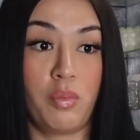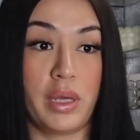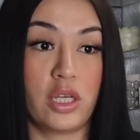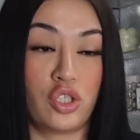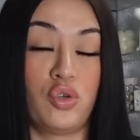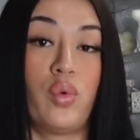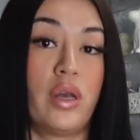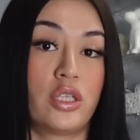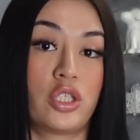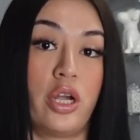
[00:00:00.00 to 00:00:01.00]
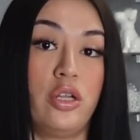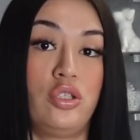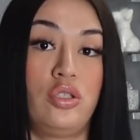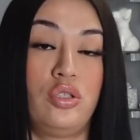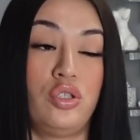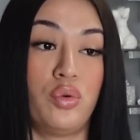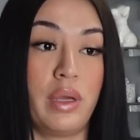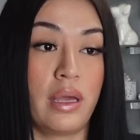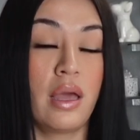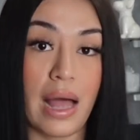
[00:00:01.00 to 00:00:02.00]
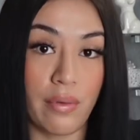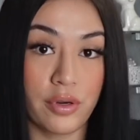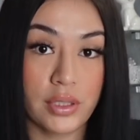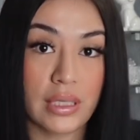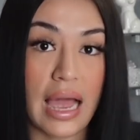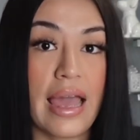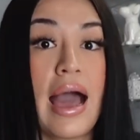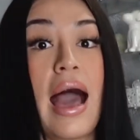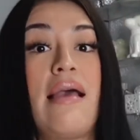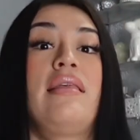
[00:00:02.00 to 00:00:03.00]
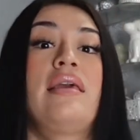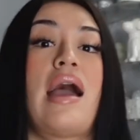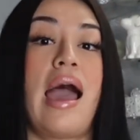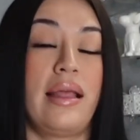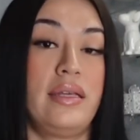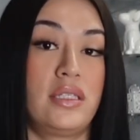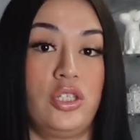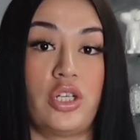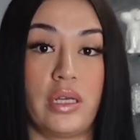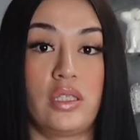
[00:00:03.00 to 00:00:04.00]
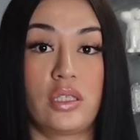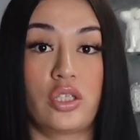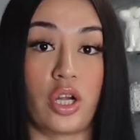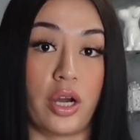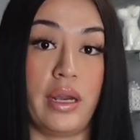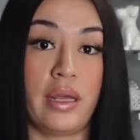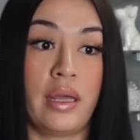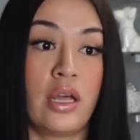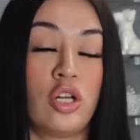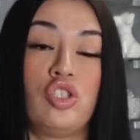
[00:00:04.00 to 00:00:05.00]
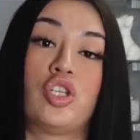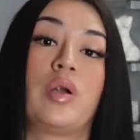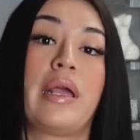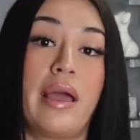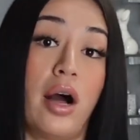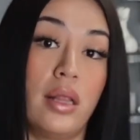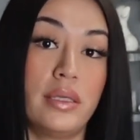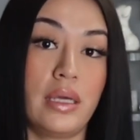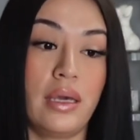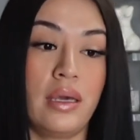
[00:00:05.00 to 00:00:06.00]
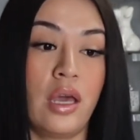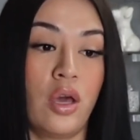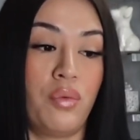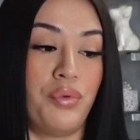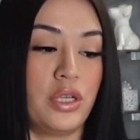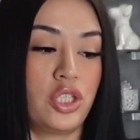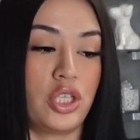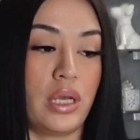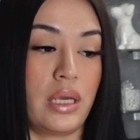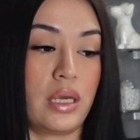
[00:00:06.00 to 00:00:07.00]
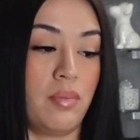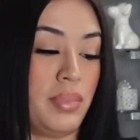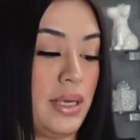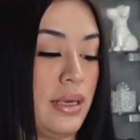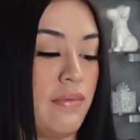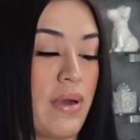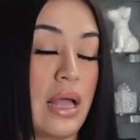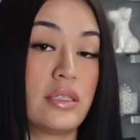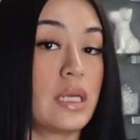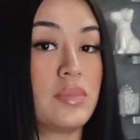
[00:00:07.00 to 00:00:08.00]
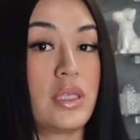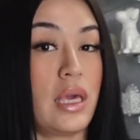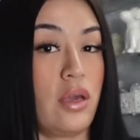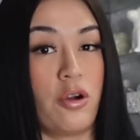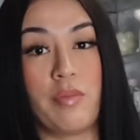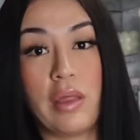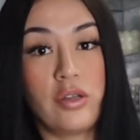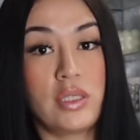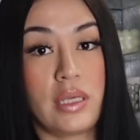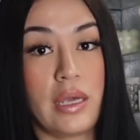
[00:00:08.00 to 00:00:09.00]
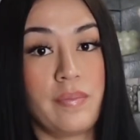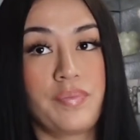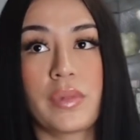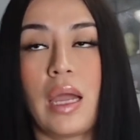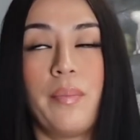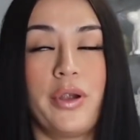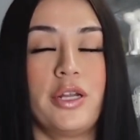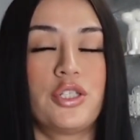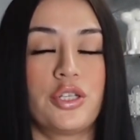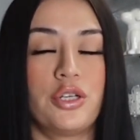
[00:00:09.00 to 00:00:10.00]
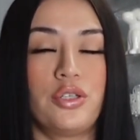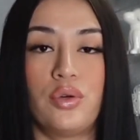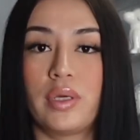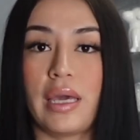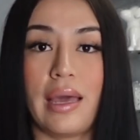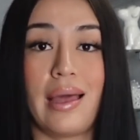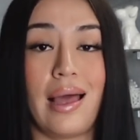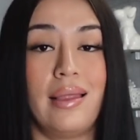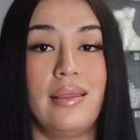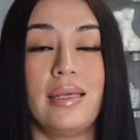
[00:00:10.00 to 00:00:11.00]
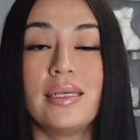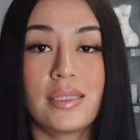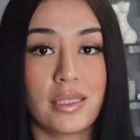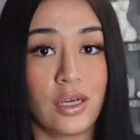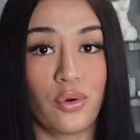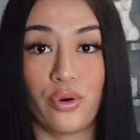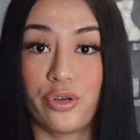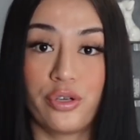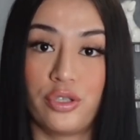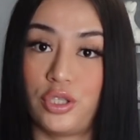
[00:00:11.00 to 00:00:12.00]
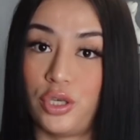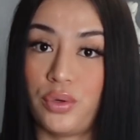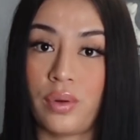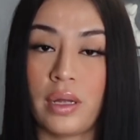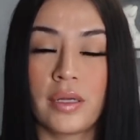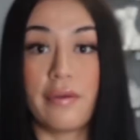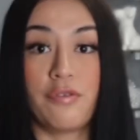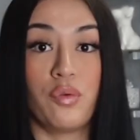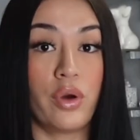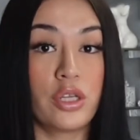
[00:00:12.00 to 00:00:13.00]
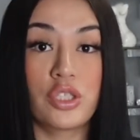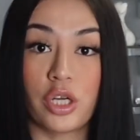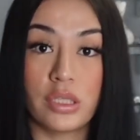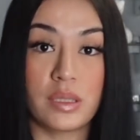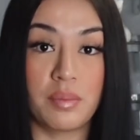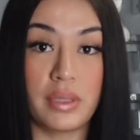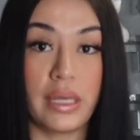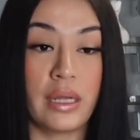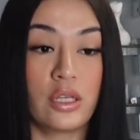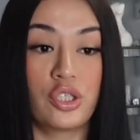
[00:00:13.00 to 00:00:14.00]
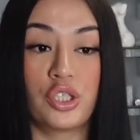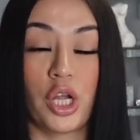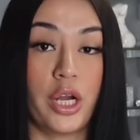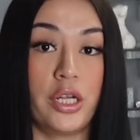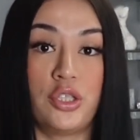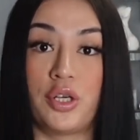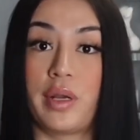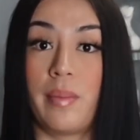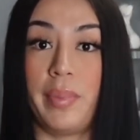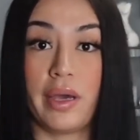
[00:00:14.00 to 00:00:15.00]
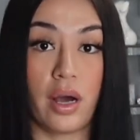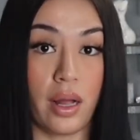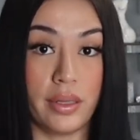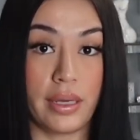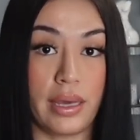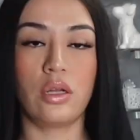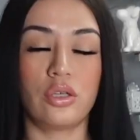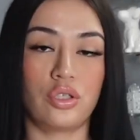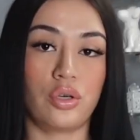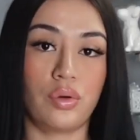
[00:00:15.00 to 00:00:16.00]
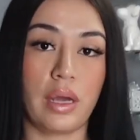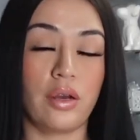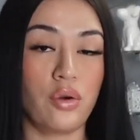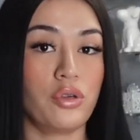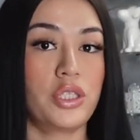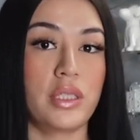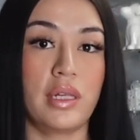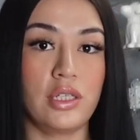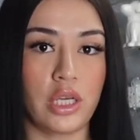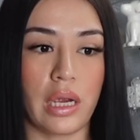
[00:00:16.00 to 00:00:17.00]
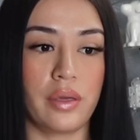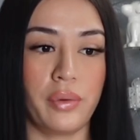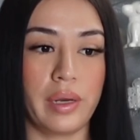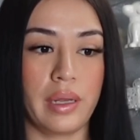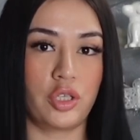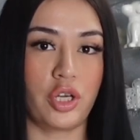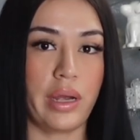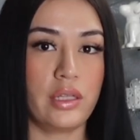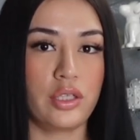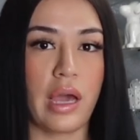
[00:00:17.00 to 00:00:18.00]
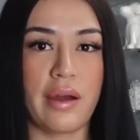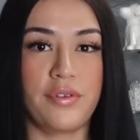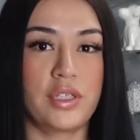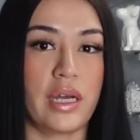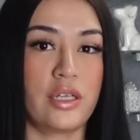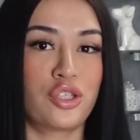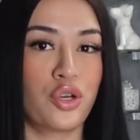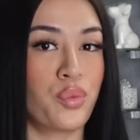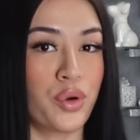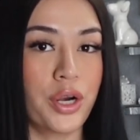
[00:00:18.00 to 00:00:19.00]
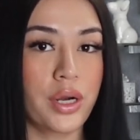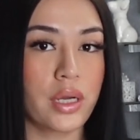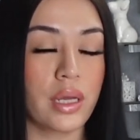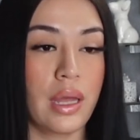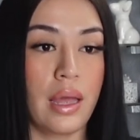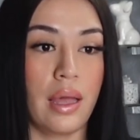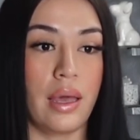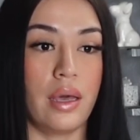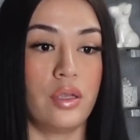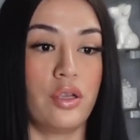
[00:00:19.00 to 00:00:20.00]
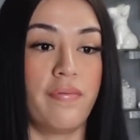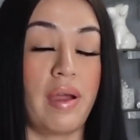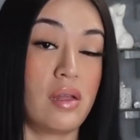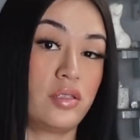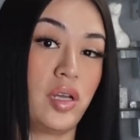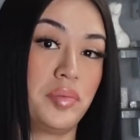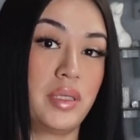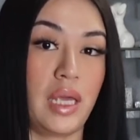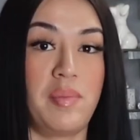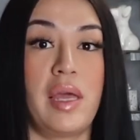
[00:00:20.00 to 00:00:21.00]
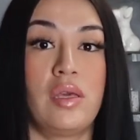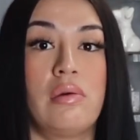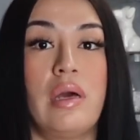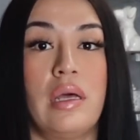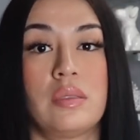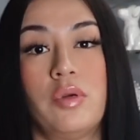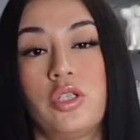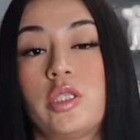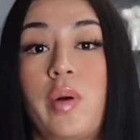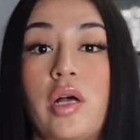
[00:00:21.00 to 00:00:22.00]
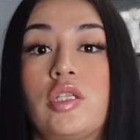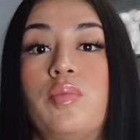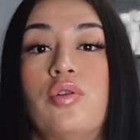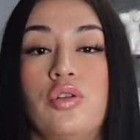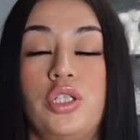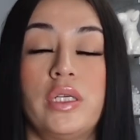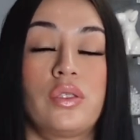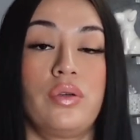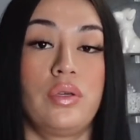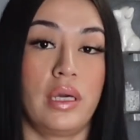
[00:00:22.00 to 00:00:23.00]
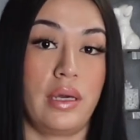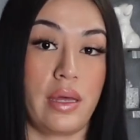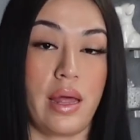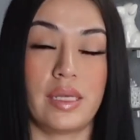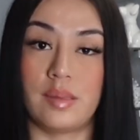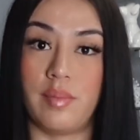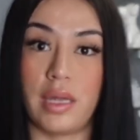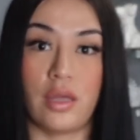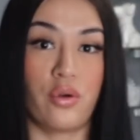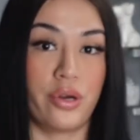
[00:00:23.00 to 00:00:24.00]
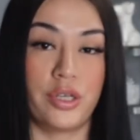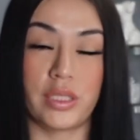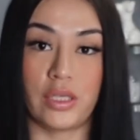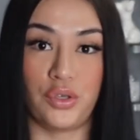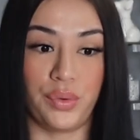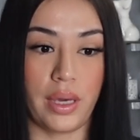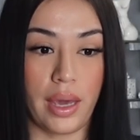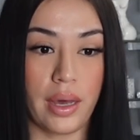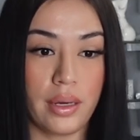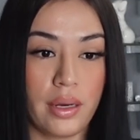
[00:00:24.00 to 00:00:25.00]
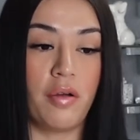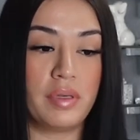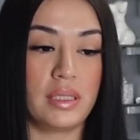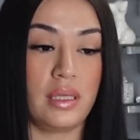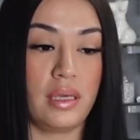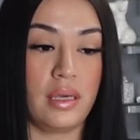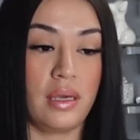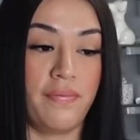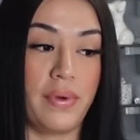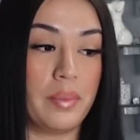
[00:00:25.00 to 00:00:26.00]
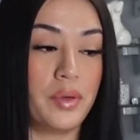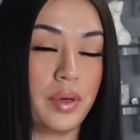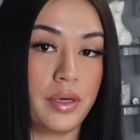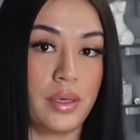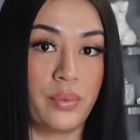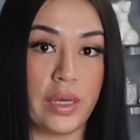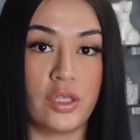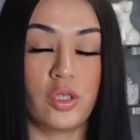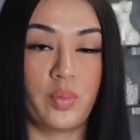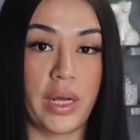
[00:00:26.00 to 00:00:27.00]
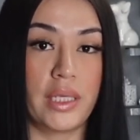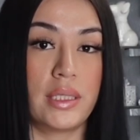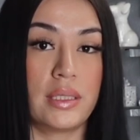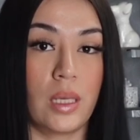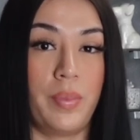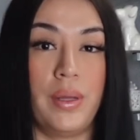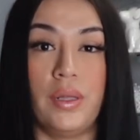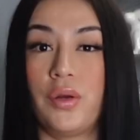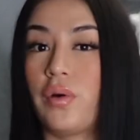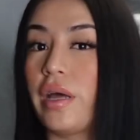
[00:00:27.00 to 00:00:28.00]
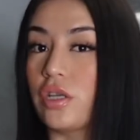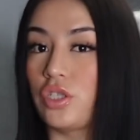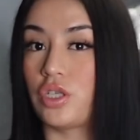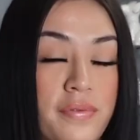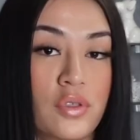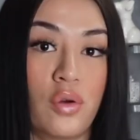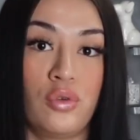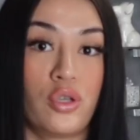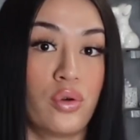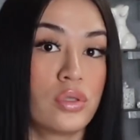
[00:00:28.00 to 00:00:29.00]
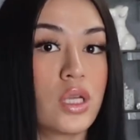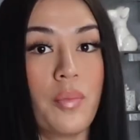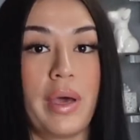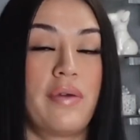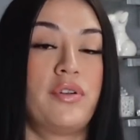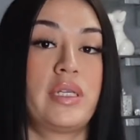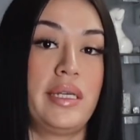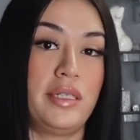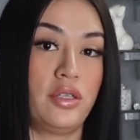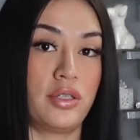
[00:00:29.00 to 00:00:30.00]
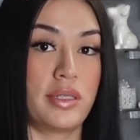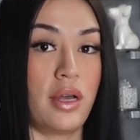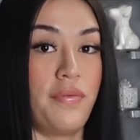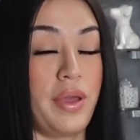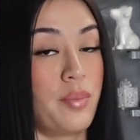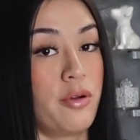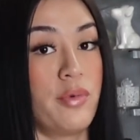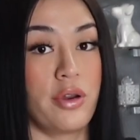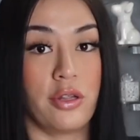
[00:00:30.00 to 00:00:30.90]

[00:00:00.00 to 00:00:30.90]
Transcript: because you want to start doing flowers, I highly suggest starting during a holiday, which it can be Valentine's Day or Mother's Day. I'm pretty sure you'll get at least an order or two. If you want to start something, start it during a big holiday. So I know we're still in January. Try to advertise your work and your Valentine's Day menu as much as possible, just so you can get as many orders as you can. Obviously in February, raise your prices up a little extra, so don't stop advertising yourself and promoting